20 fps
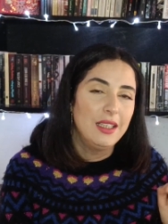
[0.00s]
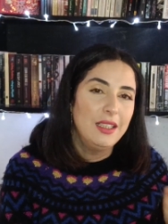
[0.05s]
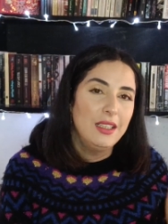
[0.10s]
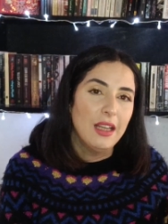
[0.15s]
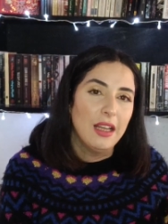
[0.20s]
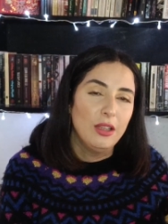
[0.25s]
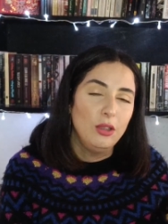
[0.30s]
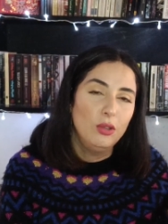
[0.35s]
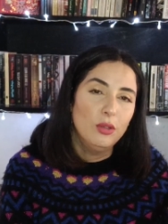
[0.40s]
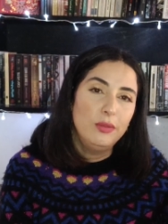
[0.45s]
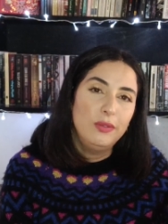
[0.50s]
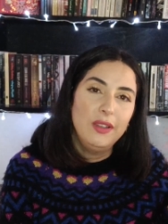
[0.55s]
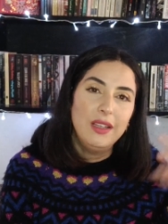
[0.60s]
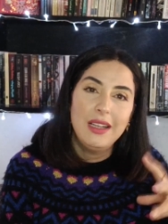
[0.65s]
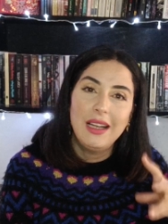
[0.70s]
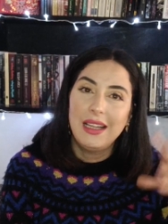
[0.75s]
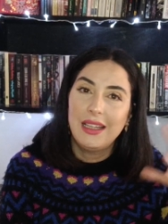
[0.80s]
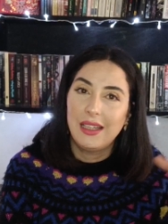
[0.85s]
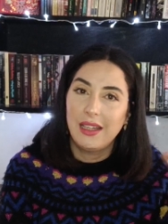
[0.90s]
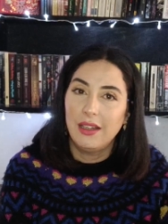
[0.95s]
You
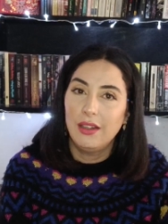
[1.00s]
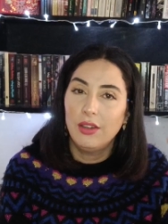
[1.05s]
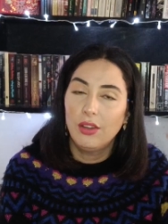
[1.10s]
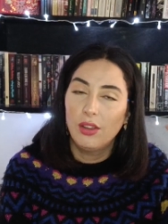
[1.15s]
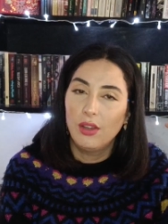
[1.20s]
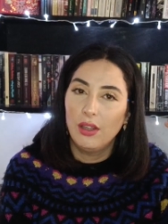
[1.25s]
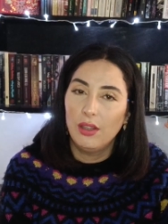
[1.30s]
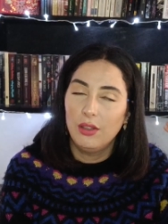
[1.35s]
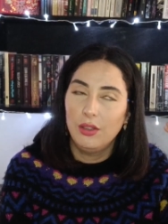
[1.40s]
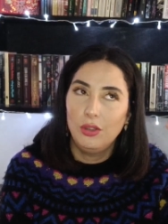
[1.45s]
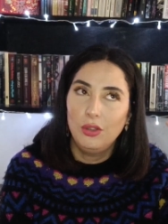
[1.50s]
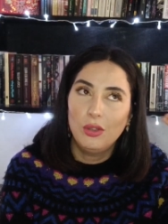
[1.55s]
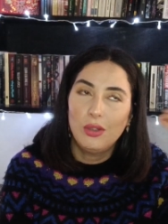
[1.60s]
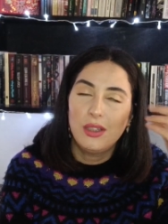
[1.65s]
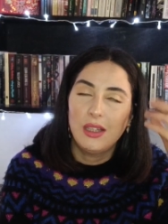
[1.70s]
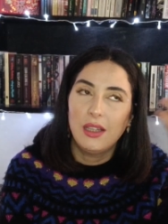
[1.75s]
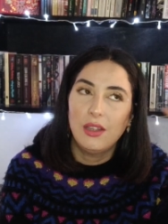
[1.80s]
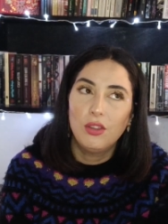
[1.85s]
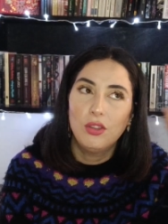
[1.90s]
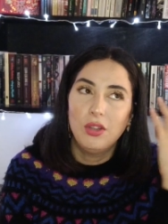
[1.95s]
feel like
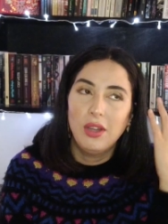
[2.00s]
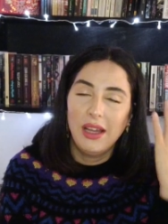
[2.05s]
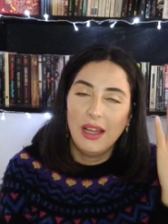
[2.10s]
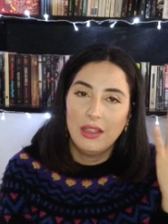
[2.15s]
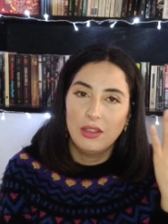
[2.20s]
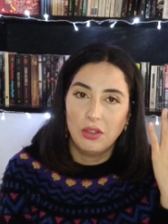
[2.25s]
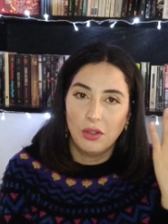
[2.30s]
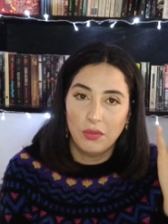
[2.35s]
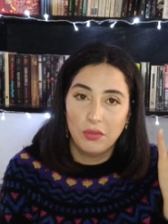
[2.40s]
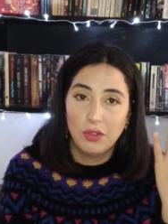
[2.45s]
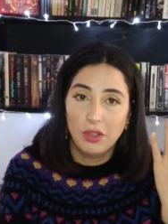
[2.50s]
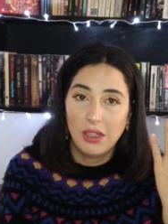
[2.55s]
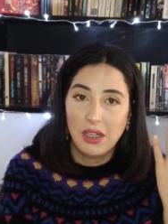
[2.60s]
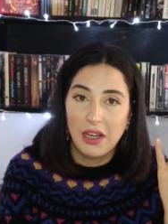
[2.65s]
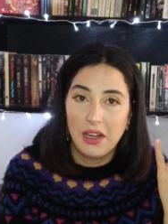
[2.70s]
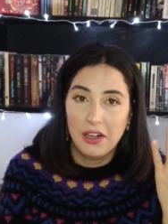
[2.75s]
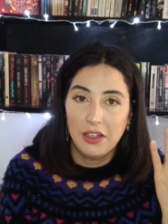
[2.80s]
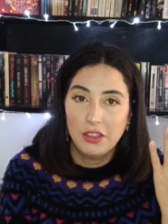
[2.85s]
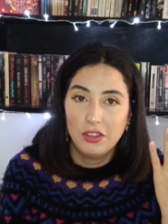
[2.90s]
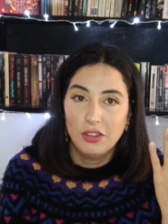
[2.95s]
you're in the head of the
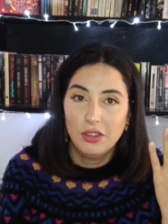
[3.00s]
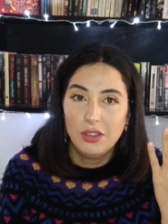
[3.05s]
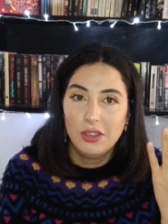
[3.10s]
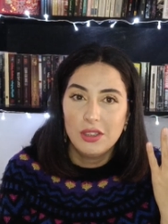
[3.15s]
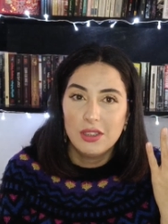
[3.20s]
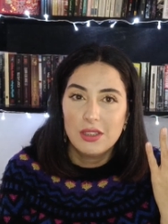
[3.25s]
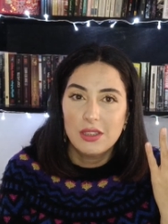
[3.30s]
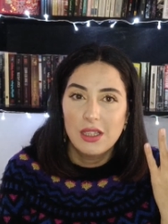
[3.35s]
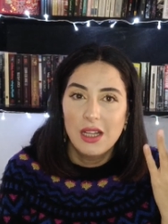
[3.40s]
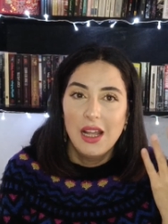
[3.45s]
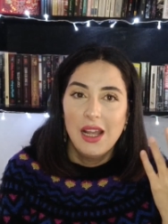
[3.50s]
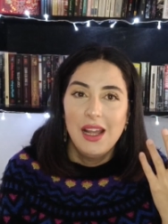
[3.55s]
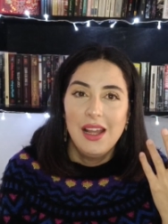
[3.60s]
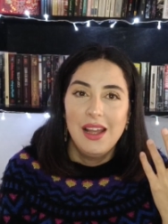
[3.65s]
characters.